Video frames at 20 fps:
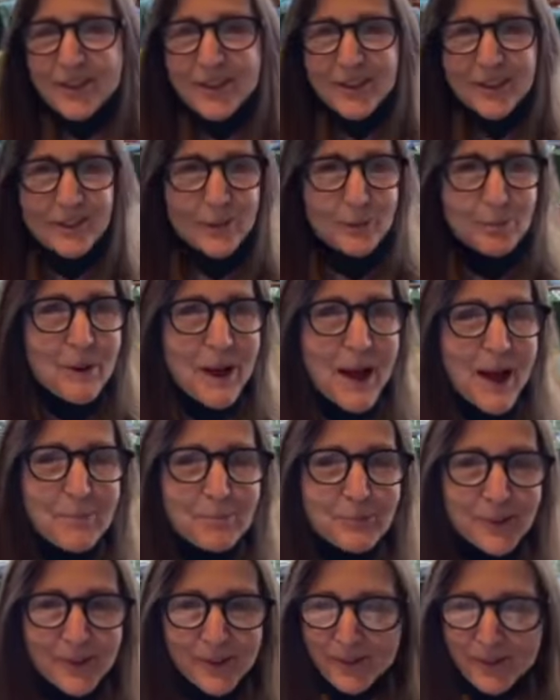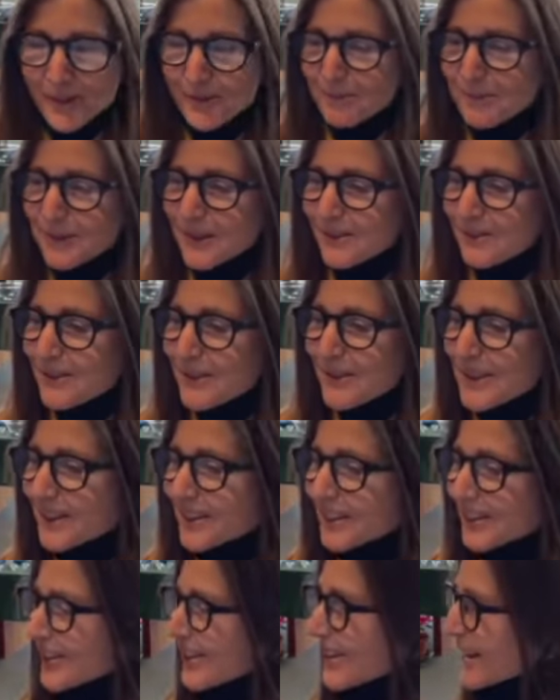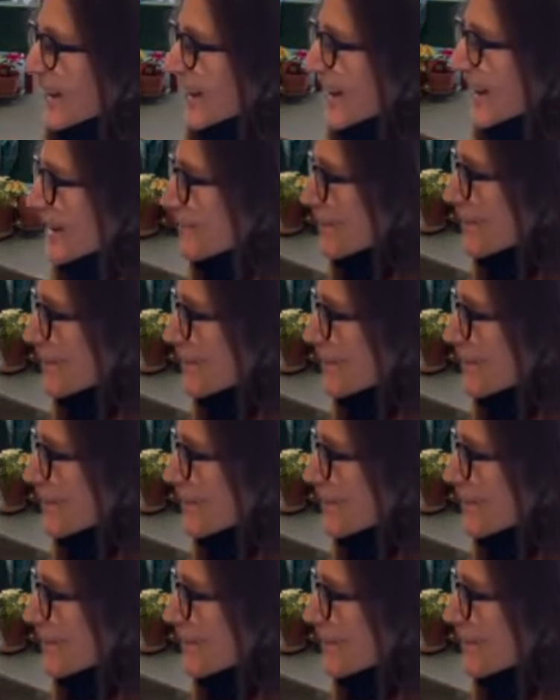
this baptism, given its claim